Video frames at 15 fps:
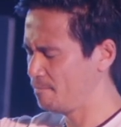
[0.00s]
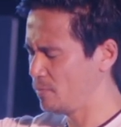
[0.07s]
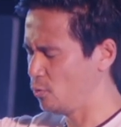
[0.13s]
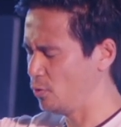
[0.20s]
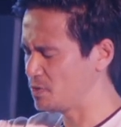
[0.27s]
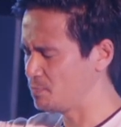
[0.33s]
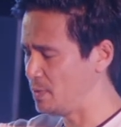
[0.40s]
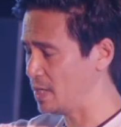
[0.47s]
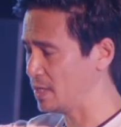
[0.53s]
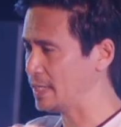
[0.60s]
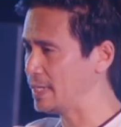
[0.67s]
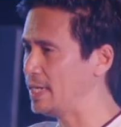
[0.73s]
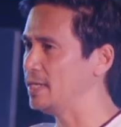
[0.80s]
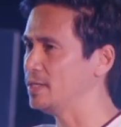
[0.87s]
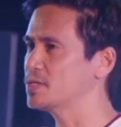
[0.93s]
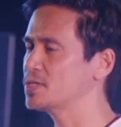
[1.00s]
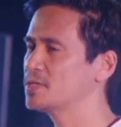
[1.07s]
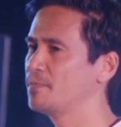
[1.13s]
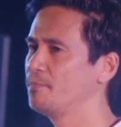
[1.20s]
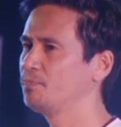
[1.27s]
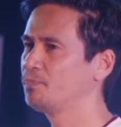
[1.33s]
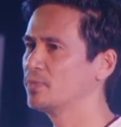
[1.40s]
who is beyond kings
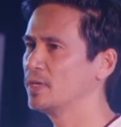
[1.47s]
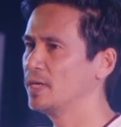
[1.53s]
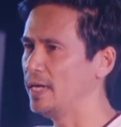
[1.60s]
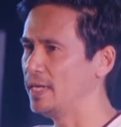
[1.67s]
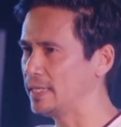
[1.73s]
and